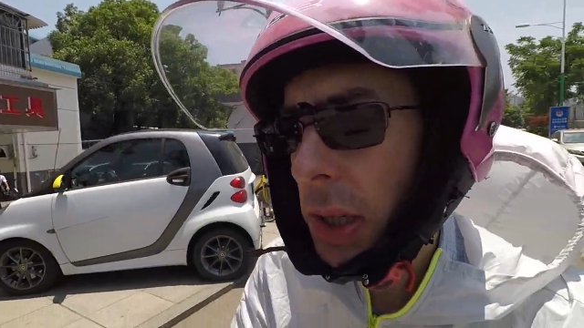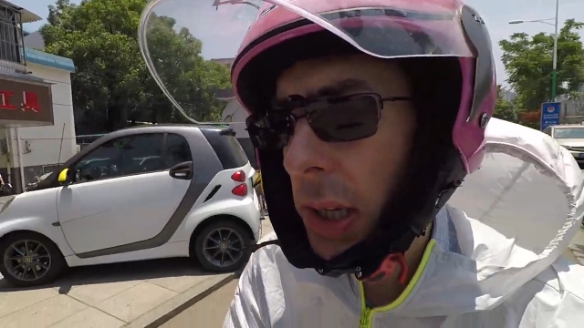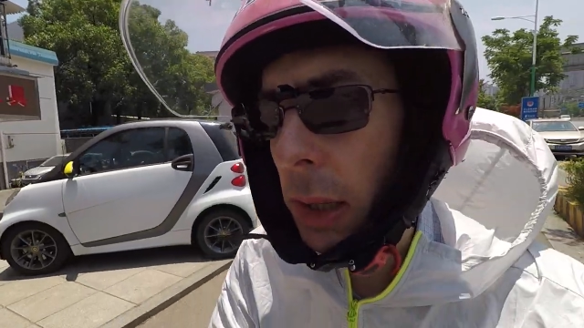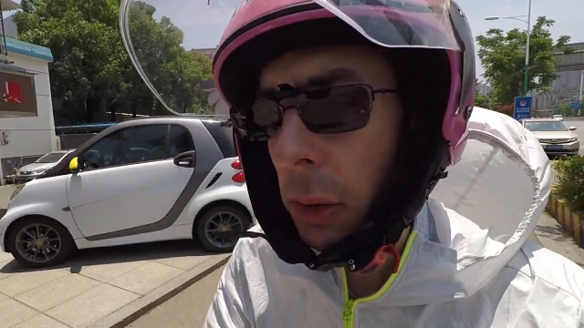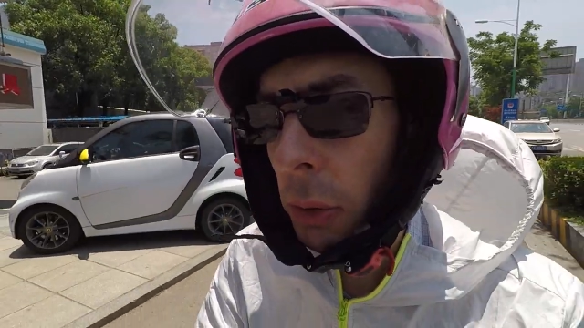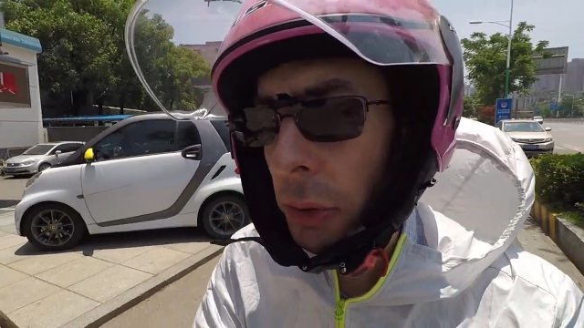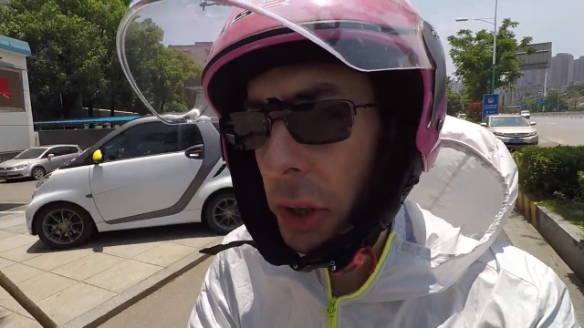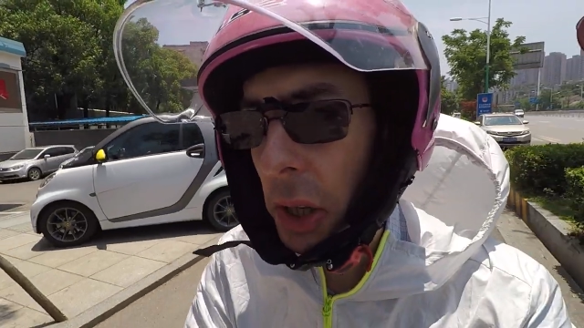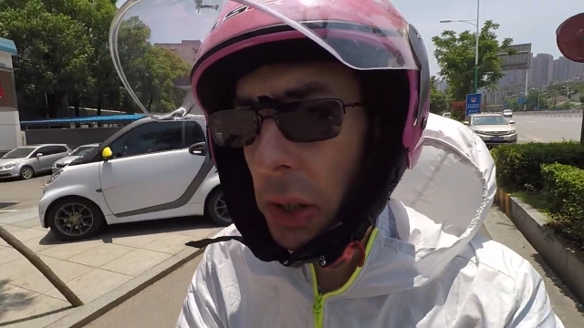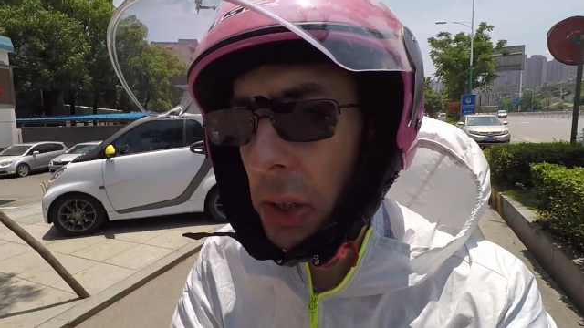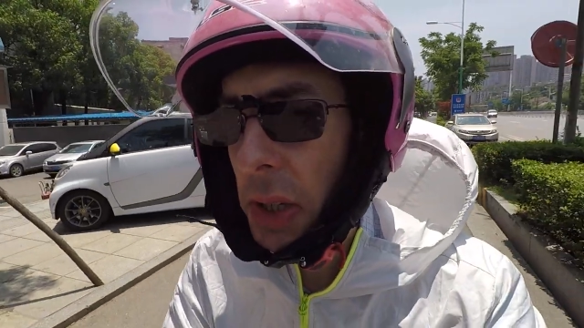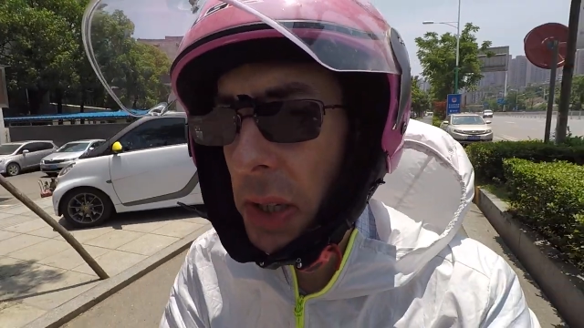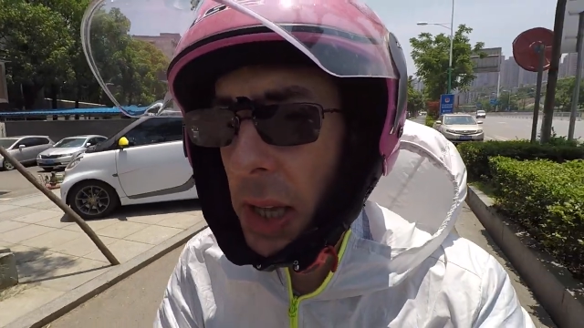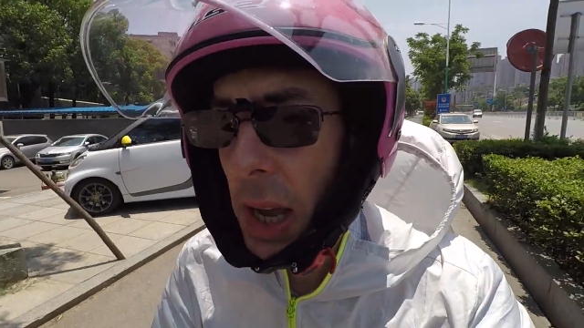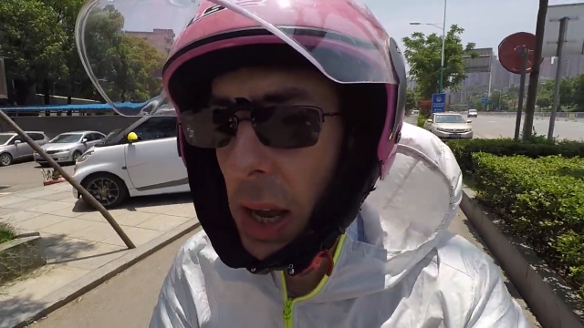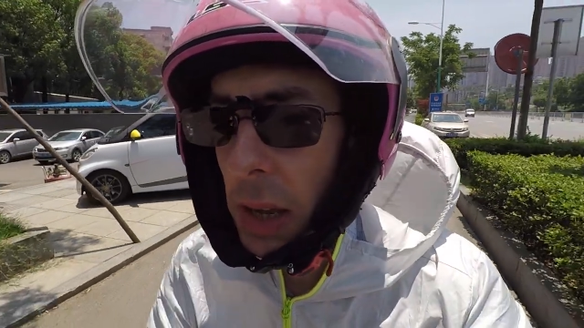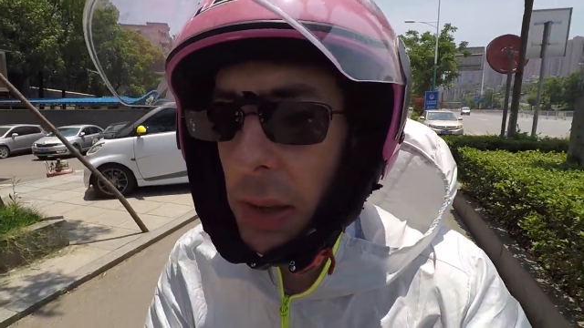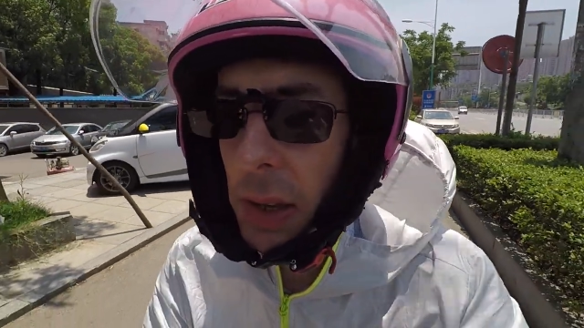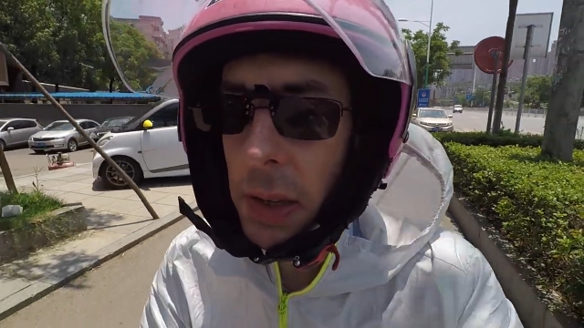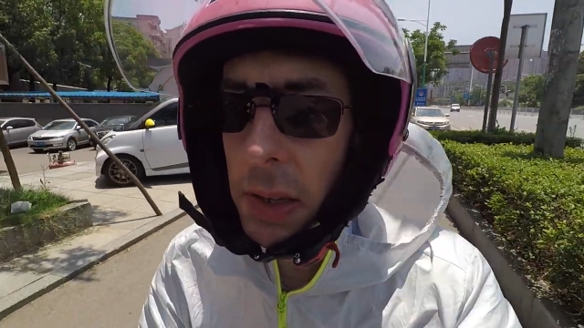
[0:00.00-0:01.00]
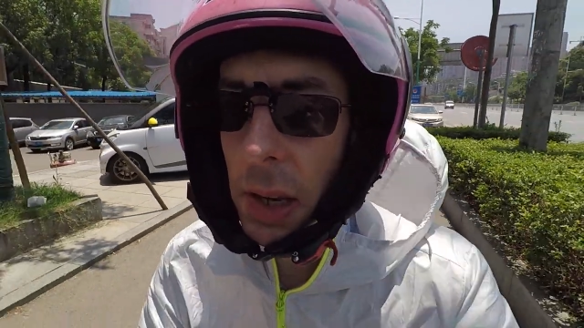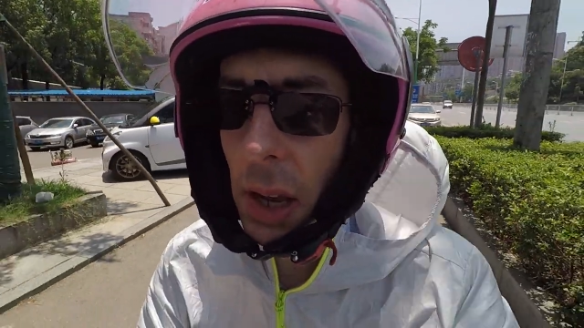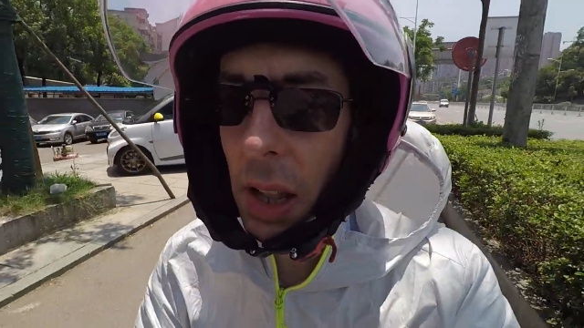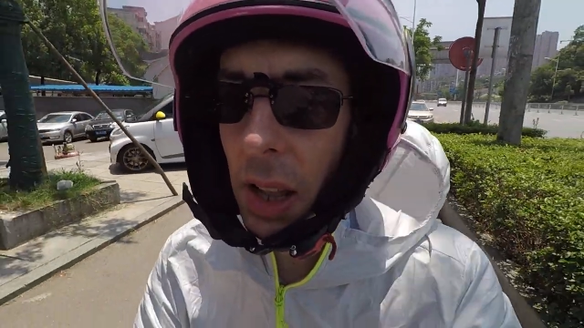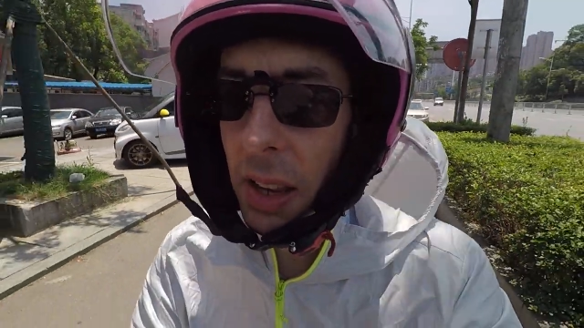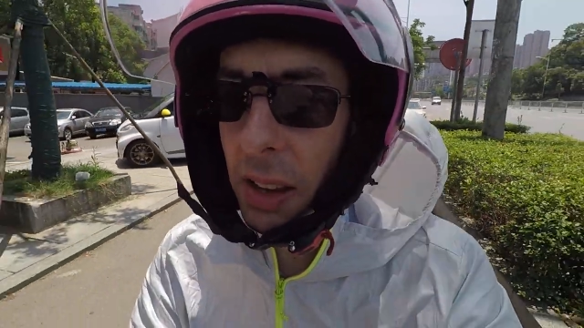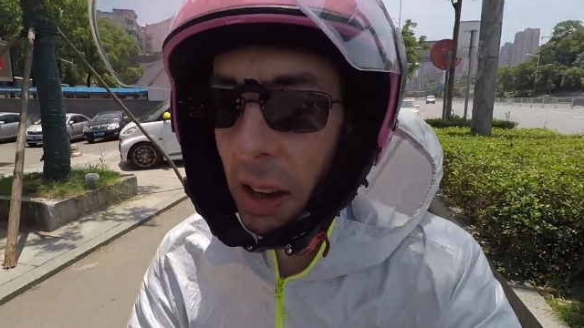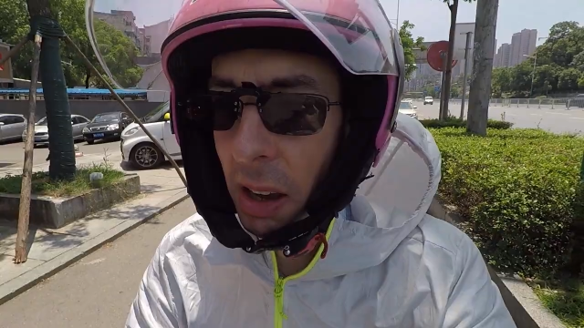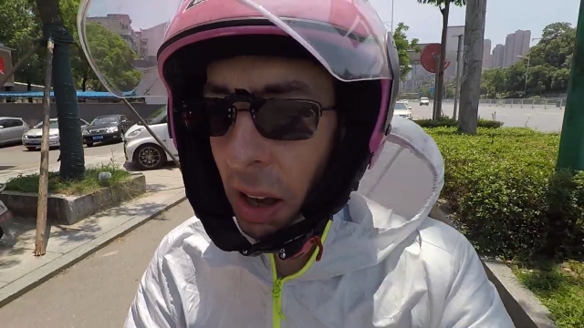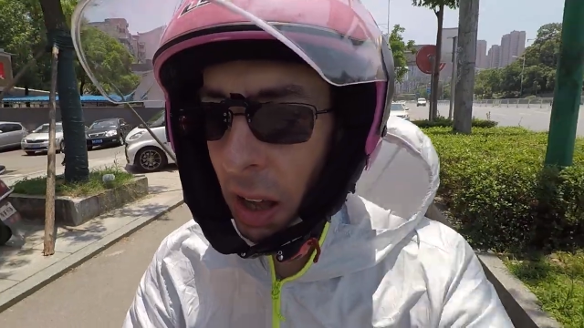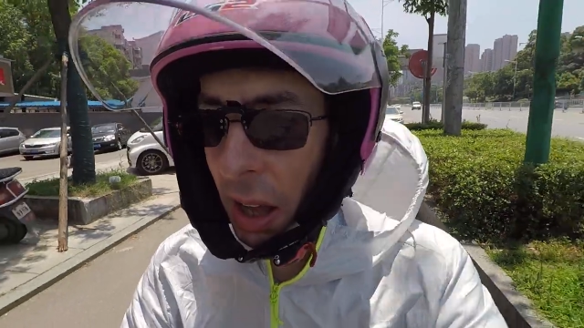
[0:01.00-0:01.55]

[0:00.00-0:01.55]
they don't understand. They're like,